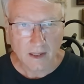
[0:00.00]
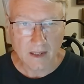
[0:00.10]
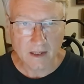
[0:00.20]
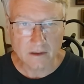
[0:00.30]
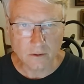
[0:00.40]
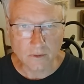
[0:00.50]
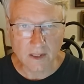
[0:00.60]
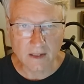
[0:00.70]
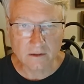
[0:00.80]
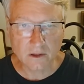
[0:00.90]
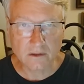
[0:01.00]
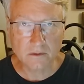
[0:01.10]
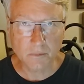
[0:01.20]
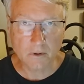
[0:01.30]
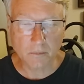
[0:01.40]
And you can't judge
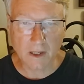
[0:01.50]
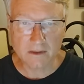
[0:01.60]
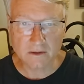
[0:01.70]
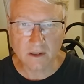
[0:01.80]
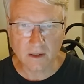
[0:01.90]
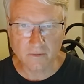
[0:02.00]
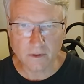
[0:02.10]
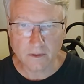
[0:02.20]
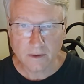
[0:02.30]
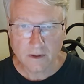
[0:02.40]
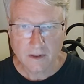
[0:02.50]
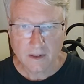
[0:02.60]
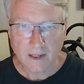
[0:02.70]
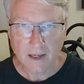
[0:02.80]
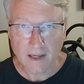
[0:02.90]
a book by its cover.
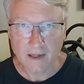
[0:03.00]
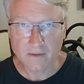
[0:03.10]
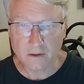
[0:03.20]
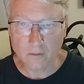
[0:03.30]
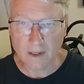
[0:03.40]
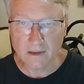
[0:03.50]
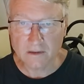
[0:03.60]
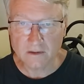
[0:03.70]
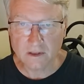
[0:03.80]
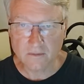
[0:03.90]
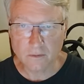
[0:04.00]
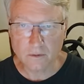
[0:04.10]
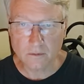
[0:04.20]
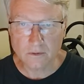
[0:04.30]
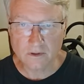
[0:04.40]
And the great deceiver,
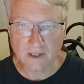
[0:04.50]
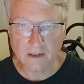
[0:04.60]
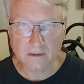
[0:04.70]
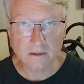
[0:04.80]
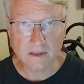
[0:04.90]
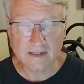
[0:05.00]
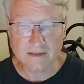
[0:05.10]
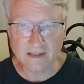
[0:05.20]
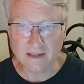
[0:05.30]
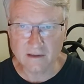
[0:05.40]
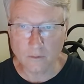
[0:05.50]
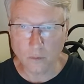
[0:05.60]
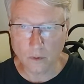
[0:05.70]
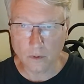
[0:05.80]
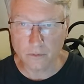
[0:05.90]
who is Satan, is in the
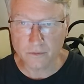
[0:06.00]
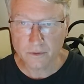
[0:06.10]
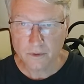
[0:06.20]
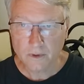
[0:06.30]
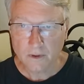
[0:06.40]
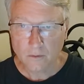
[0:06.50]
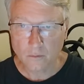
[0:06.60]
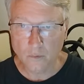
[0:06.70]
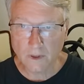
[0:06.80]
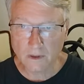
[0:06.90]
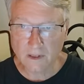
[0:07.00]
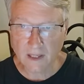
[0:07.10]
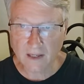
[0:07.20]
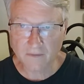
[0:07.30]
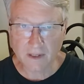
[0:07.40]
world really
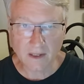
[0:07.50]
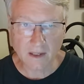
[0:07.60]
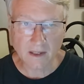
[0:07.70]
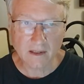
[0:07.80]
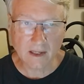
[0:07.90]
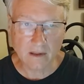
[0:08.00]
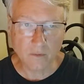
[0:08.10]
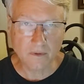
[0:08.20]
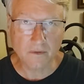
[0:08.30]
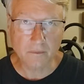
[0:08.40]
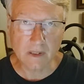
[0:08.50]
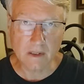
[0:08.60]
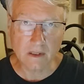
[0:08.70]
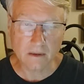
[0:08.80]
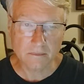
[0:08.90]
having a heyday with the
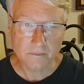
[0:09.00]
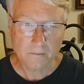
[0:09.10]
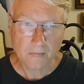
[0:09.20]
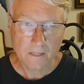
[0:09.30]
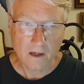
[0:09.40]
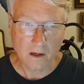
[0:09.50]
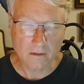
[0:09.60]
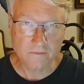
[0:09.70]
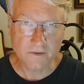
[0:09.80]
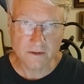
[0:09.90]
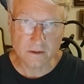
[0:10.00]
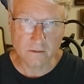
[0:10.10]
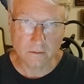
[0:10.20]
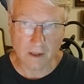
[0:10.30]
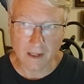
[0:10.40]
media, our
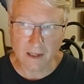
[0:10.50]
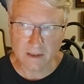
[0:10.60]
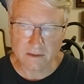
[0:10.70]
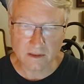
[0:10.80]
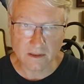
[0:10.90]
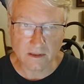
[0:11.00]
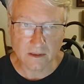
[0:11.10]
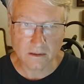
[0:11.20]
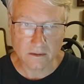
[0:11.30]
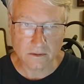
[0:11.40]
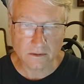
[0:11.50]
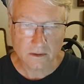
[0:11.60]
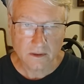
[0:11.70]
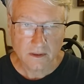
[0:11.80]
physical eyes and ears.